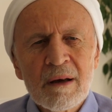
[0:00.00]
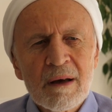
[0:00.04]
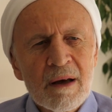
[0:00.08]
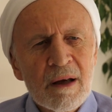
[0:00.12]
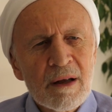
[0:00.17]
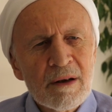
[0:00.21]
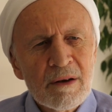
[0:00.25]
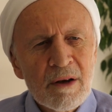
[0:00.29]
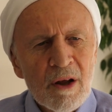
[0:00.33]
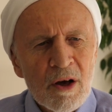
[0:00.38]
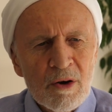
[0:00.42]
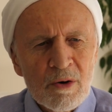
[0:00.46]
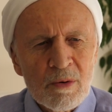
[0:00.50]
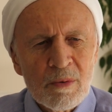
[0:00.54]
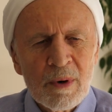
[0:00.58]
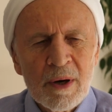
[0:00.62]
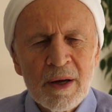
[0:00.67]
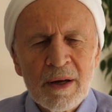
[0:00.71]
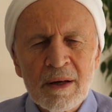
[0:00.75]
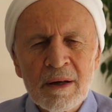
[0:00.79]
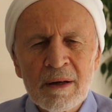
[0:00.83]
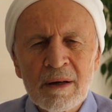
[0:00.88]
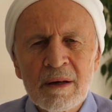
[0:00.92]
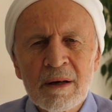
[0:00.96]
And no
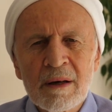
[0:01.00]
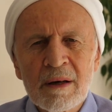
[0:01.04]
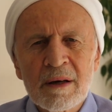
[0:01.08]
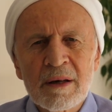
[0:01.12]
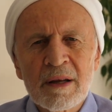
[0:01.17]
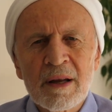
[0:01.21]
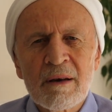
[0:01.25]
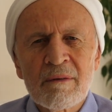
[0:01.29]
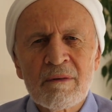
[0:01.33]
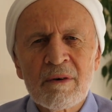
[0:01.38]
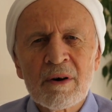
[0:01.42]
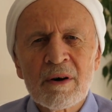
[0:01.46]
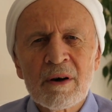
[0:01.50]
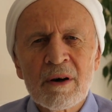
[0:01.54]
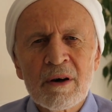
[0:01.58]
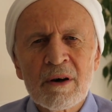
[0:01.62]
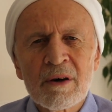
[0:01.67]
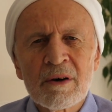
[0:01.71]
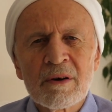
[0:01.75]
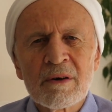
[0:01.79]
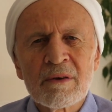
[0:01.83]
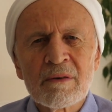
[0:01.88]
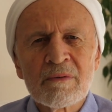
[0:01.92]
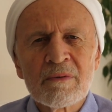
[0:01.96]
one had ever
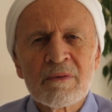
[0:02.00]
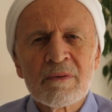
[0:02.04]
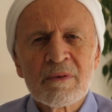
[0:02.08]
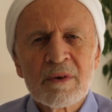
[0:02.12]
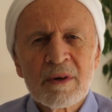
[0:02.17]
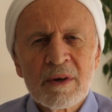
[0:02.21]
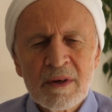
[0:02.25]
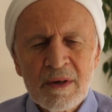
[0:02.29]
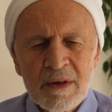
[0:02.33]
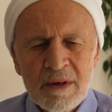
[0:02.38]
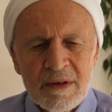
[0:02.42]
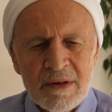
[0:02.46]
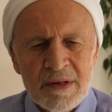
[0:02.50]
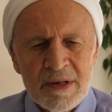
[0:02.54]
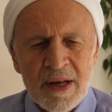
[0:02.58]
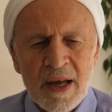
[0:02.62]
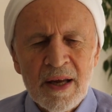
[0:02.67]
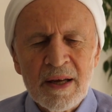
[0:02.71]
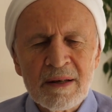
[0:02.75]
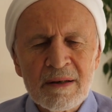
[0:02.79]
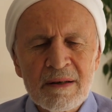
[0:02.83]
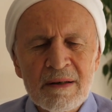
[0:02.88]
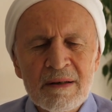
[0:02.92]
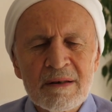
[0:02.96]
heard of
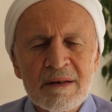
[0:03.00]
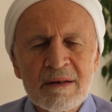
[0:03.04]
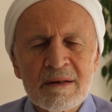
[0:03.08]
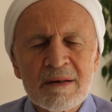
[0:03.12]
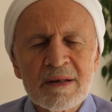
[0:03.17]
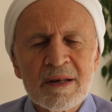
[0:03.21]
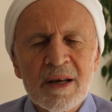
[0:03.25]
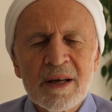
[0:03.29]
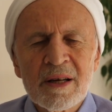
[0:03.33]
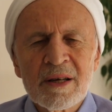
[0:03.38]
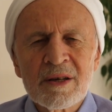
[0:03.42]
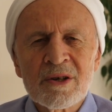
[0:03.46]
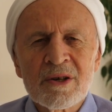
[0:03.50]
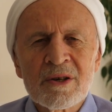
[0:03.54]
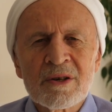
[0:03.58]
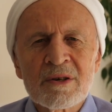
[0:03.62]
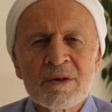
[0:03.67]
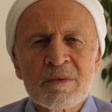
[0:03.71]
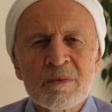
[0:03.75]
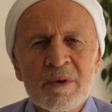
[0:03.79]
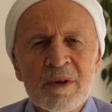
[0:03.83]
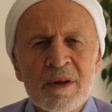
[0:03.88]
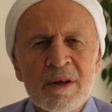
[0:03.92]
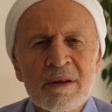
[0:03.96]
saints and
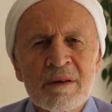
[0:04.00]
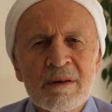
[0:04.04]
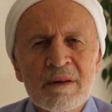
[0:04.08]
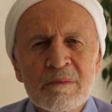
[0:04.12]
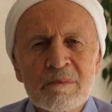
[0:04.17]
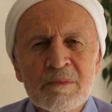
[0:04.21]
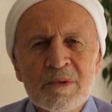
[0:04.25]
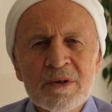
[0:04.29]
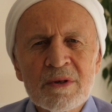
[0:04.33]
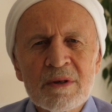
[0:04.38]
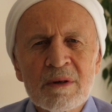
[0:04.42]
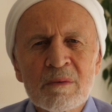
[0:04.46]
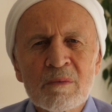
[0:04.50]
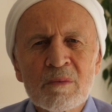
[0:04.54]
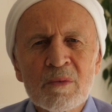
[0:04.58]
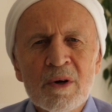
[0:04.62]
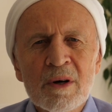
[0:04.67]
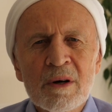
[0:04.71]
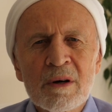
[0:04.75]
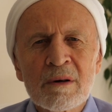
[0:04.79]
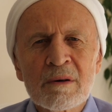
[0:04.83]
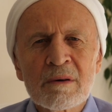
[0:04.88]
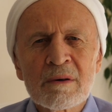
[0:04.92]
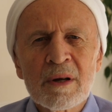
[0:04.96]
sages within the Muslim
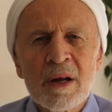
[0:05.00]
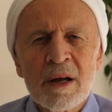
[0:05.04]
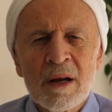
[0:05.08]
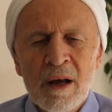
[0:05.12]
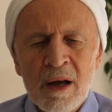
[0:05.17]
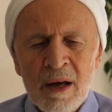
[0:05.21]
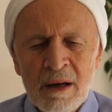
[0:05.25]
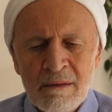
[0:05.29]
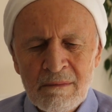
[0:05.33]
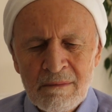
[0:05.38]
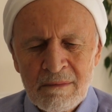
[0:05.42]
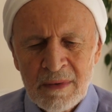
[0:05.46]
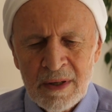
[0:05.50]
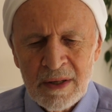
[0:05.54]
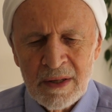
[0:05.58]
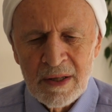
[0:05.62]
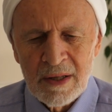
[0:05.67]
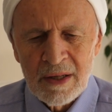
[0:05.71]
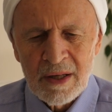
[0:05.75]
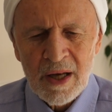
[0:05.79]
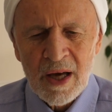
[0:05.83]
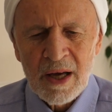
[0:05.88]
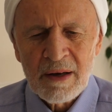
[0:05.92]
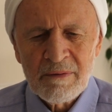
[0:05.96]
world. And I
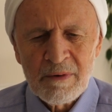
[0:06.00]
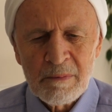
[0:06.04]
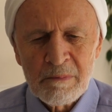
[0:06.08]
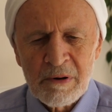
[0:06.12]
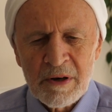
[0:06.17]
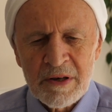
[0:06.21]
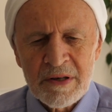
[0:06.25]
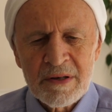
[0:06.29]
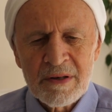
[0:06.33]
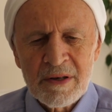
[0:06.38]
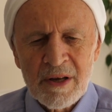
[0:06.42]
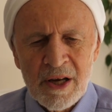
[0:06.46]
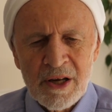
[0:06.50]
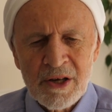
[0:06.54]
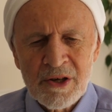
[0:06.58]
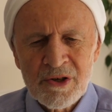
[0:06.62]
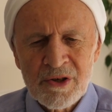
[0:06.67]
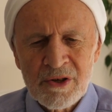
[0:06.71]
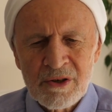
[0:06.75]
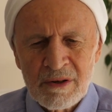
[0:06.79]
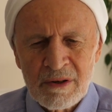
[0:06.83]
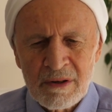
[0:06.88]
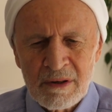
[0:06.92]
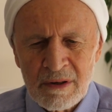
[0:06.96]
gave a
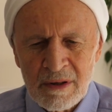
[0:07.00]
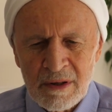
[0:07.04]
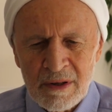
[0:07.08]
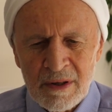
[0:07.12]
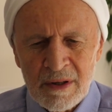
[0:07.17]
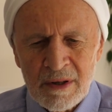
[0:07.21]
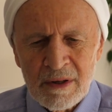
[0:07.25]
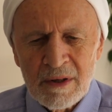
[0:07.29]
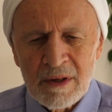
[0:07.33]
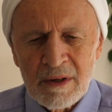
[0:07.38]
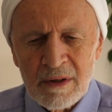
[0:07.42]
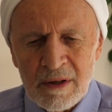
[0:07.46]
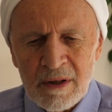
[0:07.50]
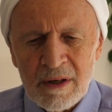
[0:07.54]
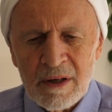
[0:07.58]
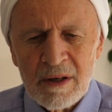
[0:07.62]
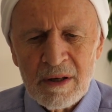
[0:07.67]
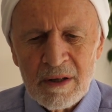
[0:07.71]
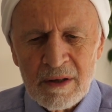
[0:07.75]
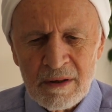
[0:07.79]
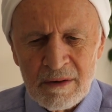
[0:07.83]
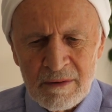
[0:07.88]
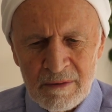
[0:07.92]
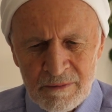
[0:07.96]
presentation
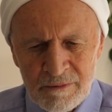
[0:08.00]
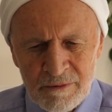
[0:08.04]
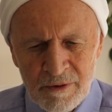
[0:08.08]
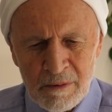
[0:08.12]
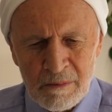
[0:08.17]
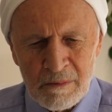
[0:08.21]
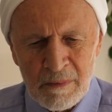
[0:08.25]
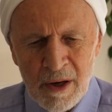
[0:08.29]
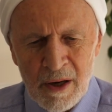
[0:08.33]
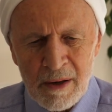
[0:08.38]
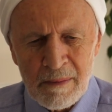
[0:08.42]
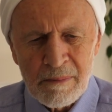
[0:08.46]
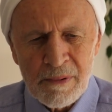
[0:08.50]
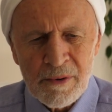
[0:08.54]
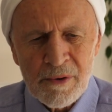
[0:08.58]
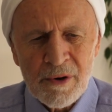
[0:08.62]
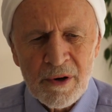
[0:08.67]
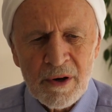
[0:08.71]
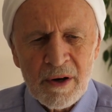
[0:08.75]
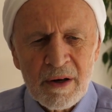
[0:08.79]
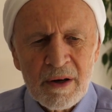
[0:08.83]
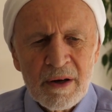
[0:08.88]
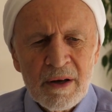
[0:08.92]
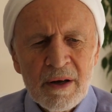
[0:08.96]
from my
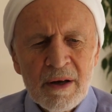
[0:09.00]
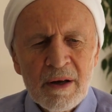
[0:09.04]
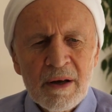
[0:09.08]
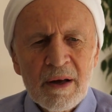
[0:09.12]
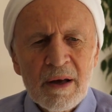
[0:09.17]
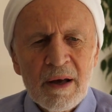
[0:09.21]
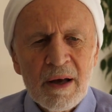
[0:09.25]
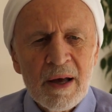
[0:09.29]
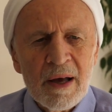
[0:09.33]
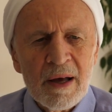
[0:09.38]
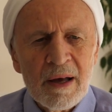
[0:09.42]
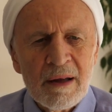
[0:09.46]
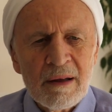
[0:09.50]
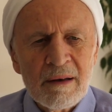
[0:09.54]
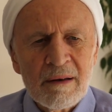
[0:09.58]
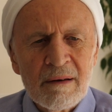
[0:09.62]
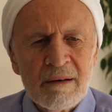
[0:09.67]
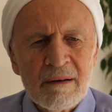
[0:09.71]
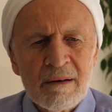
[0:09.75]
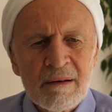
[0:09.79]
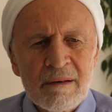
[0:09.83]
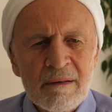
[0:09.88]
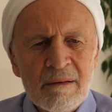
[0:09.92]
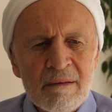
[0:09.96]
book.
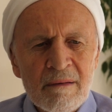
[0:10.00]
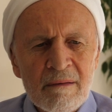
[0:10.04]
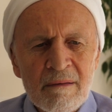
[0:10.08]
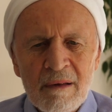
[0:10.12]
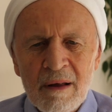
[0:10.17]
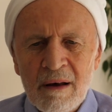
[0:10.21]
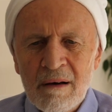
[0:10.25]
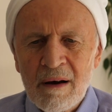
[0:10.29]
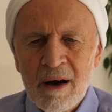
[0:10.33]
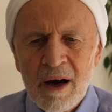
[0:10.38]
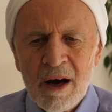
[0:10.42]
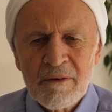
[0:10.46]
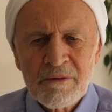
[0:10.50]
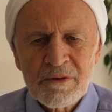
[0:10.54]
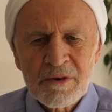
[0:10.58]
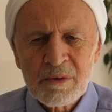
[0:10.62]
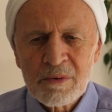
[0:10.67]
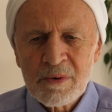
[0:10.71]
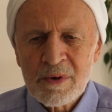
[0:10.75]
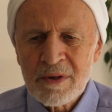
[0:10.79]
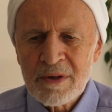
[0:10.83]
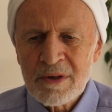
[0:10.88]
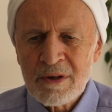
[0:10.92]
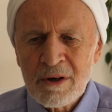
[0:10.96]
And
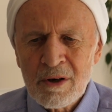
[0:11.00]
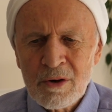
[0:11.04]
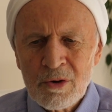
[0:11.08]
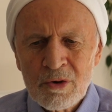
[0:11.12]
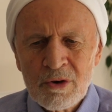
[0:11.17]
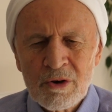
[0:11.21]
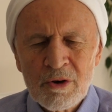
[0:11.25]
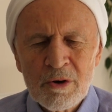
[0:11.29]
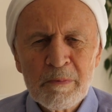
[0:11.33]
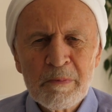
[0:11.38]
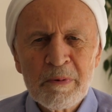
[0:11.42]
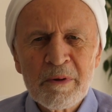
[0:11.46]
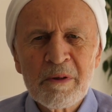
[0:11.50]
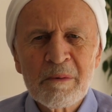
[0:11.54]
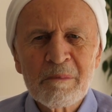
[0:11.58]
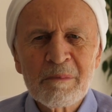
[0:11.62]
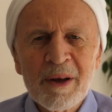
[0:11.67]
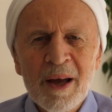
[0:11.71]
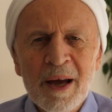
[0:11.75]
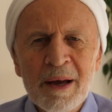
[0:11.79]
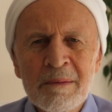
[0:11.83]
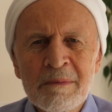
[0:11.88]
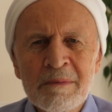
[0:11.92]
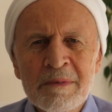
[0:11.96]
afterwards, a whole group of them
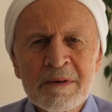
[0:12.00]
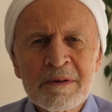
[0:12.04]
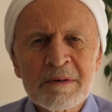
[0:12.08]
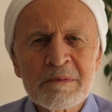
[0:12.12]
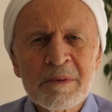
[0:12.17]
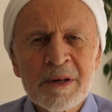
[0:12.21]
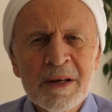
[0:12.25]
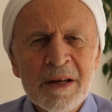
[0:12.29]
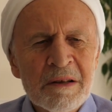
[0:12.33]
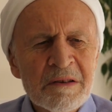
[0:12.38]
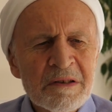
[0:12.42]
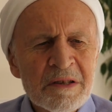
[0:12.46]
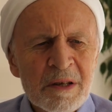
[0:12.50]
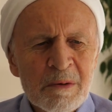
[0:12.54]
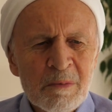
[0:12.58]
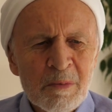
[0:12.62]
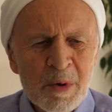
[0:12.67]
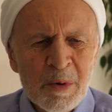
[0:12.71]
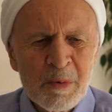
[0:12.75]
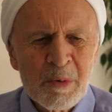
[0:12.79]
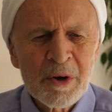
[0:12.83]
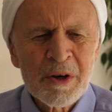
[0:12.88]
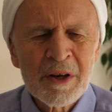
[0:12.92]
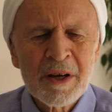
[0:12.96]
came to me and said,
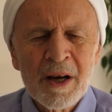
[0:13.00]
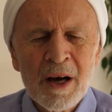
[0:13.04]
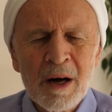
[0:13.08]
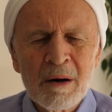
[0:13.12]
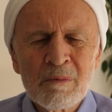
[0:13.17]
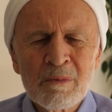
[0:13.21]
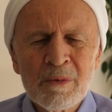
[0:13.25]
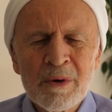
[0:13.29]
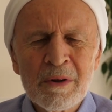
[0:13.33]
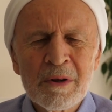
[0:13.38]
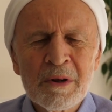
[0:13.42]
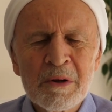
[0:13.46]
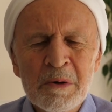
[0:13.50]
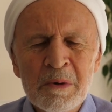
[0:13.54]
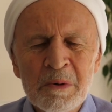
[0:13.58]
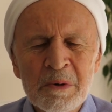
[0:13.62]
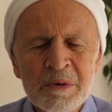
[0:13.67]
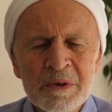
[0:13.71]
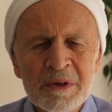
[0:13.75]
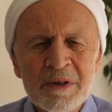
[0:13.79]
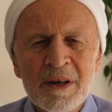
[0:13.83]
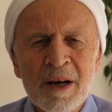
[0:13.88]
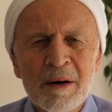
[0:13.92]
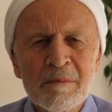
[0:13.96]
we want to come with you
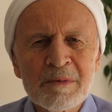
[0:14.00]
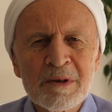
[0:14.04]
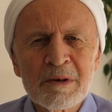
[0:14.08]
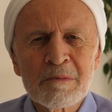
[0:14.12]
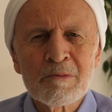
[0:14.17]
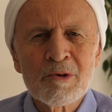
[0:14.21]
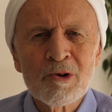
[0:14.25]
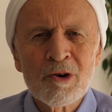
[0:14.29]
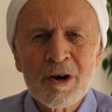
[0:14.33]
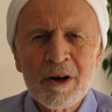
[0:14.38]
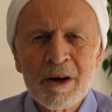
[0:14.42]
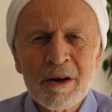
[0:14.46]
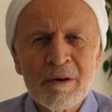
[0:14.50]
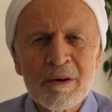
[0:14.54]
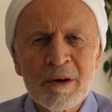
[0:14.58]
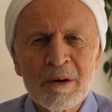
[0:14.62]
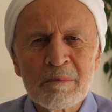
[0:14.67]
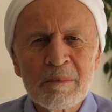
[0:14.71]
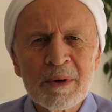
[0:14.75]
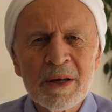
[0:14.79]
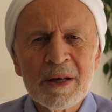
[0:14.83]
to come to Morocco and